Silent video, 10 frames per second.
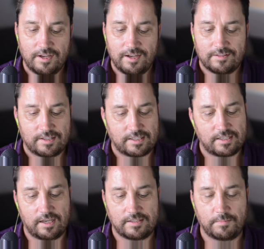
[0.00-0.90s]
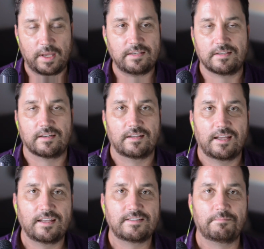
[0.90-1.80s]
It's amazing.
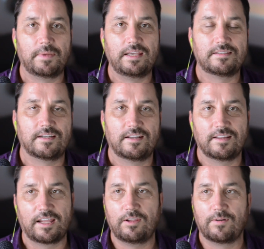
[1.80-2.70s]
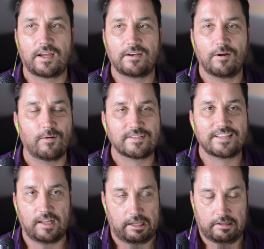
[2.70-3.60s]
It's amazing. And like you and I know it's
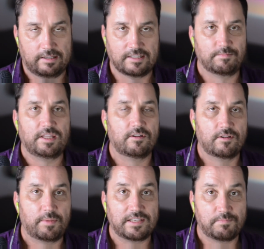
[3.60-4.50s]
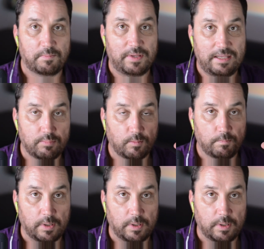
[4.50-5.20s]
not, it doesn't mean they're the best, but people believe